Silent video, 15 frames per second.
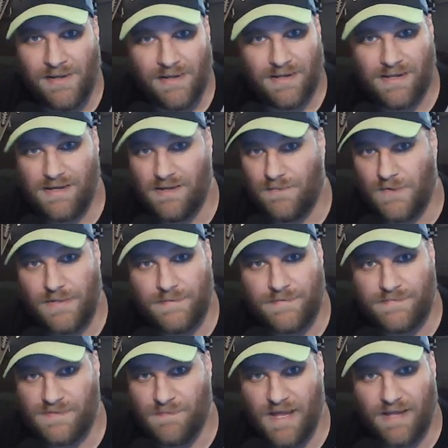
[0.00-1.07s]
Caleb
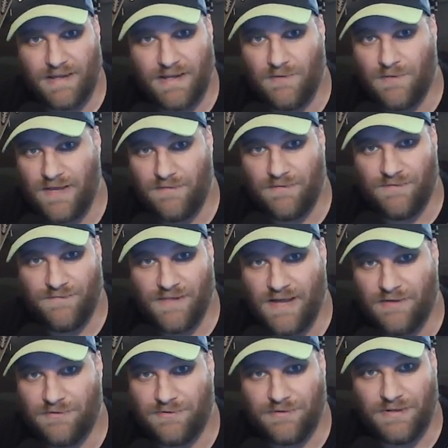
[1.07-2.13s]
Williams might get away with
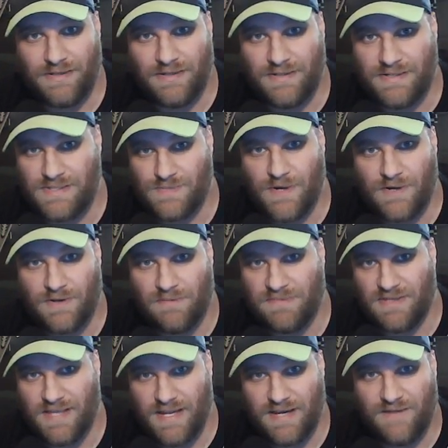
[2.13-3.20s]
floundering. His welcome
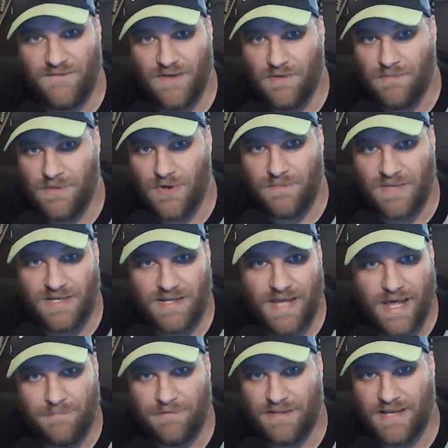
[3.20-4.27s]
to the NFL moment
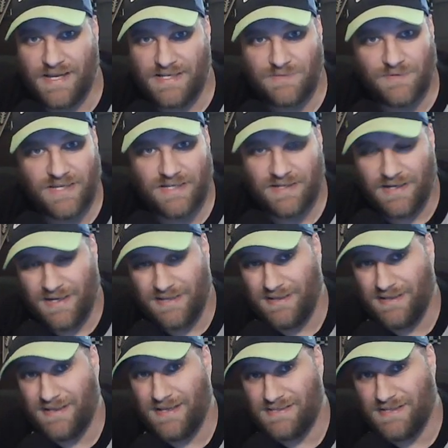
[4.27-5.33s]
happened last week. I
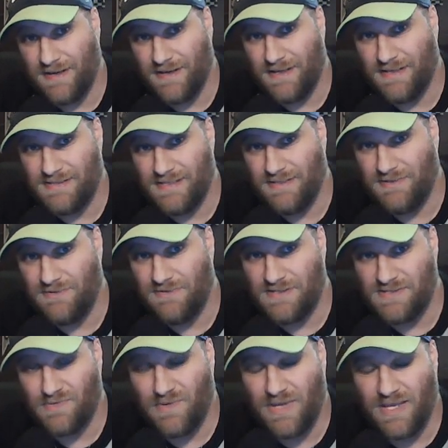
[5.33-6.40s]
think that's going to continue
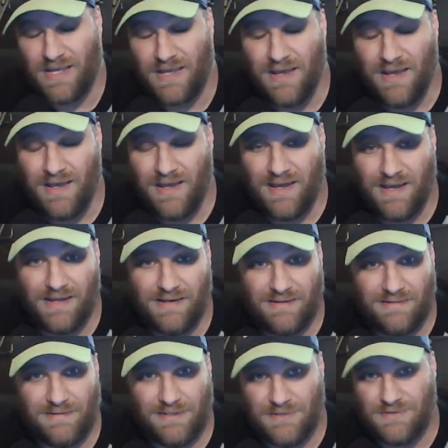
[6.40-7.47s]
this week, and
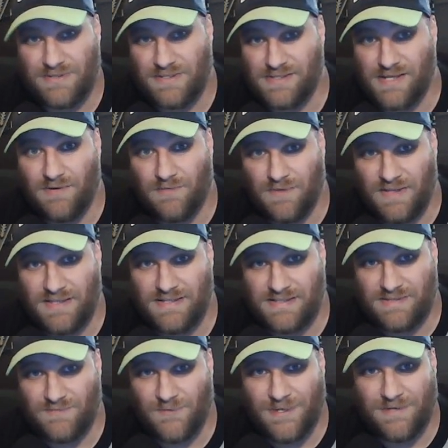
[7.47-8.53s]
Houston's going to win
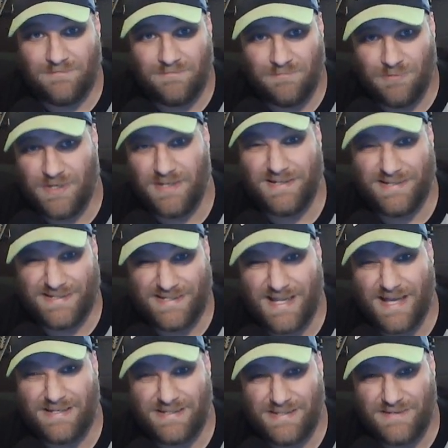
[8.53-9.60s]
this one pretty
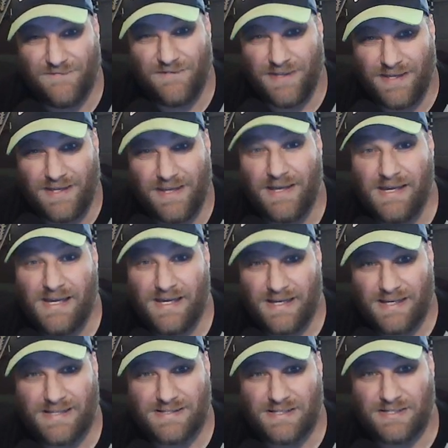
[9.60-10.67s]
decisively
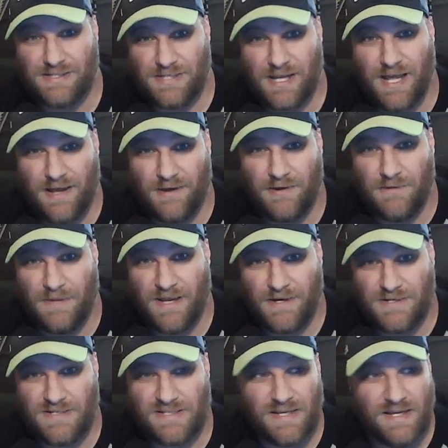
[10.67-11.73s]
against the Chicago Bears.